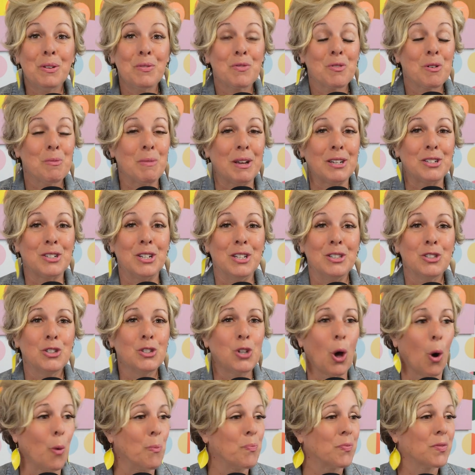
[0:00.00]
information,
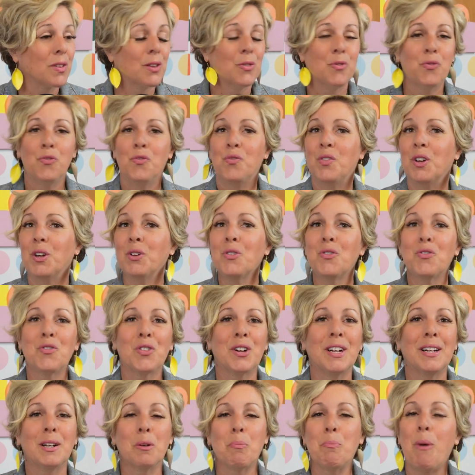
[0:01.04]
so feel
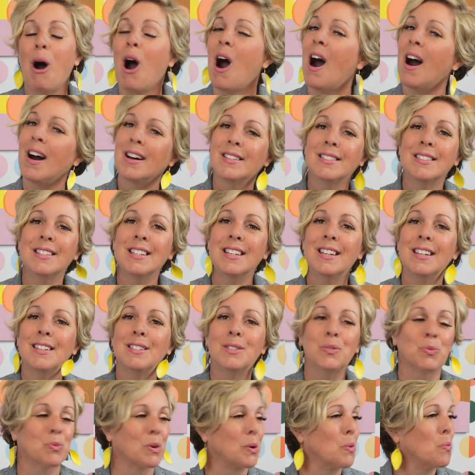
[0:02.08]
free to pause
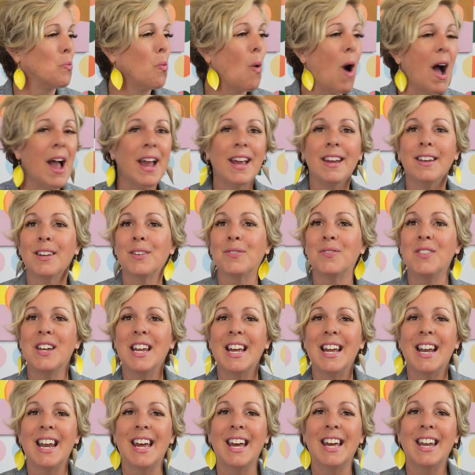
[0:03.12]
this, rewind if
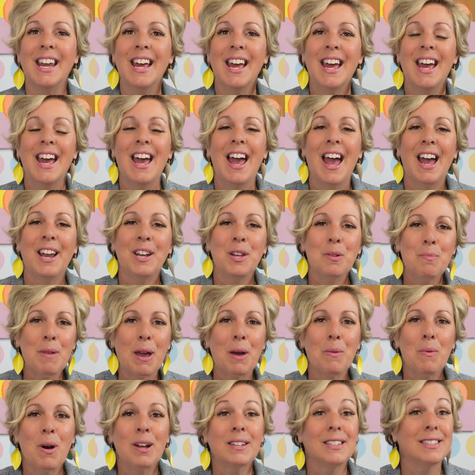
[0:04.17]
needed, and you
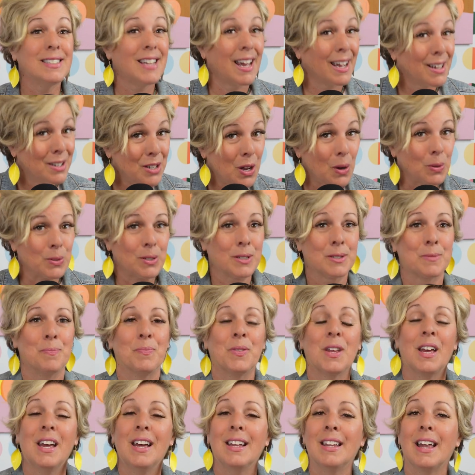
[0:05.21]
may want to take notes.
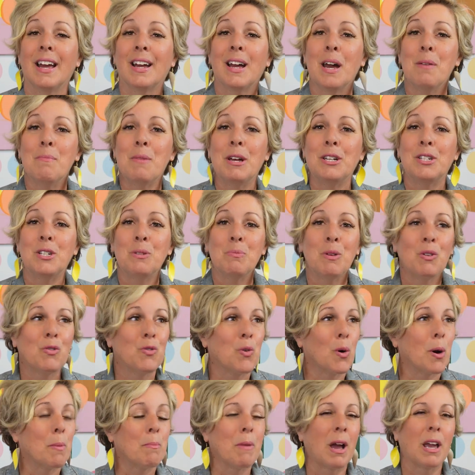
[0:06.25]
Like I mentioned
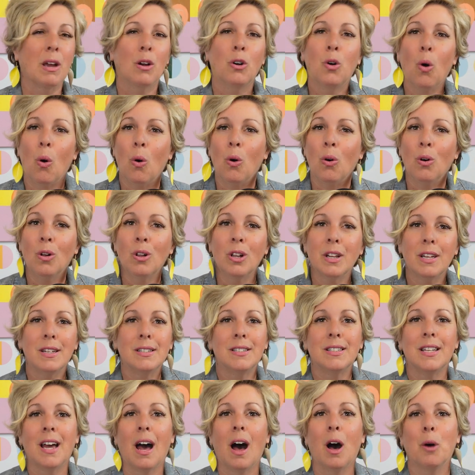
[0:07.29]
before, my goal
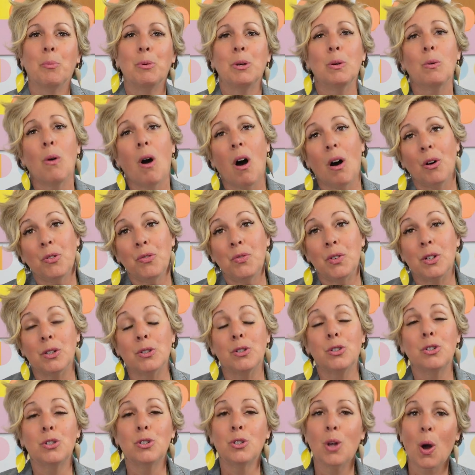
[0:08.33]
is to help you all feel
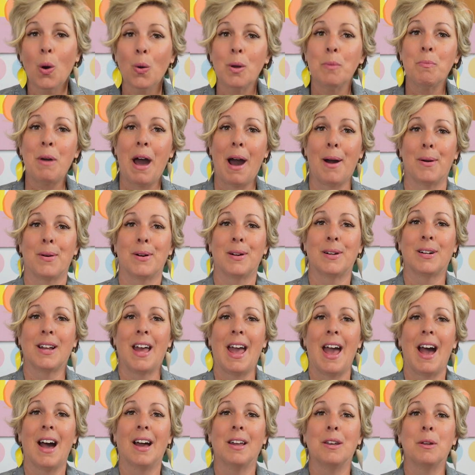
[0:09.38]
so empowered
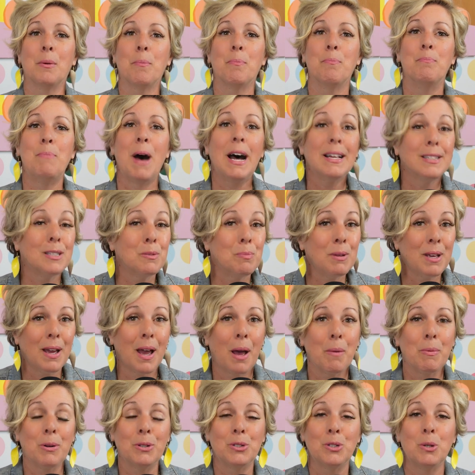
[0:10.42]
and best be
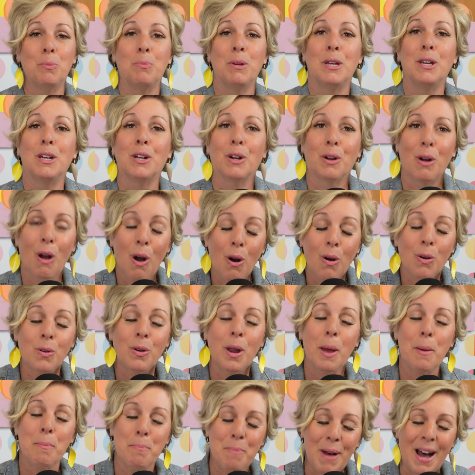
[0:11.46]
able to be your
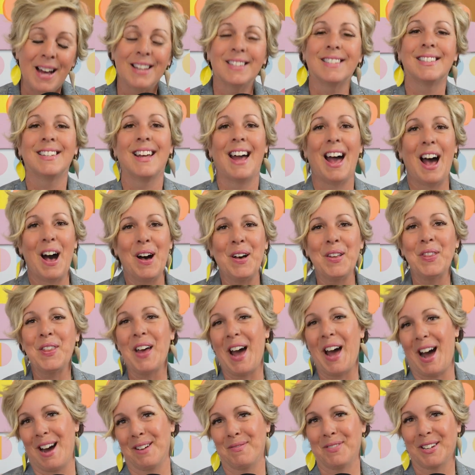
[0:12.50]
own best health
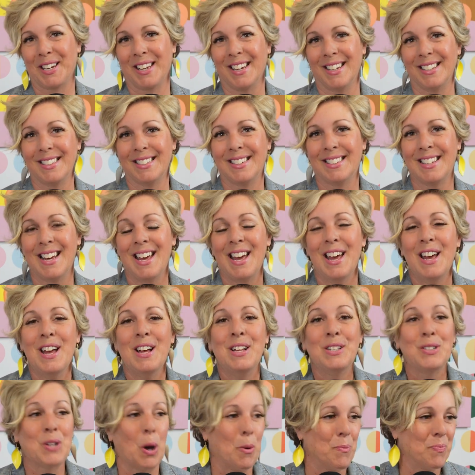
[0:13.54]
advocates.
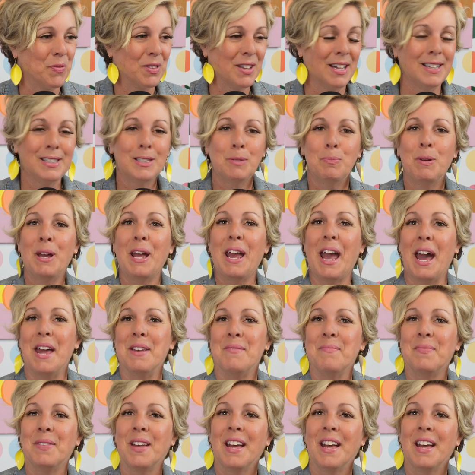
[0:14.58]
So let's begin.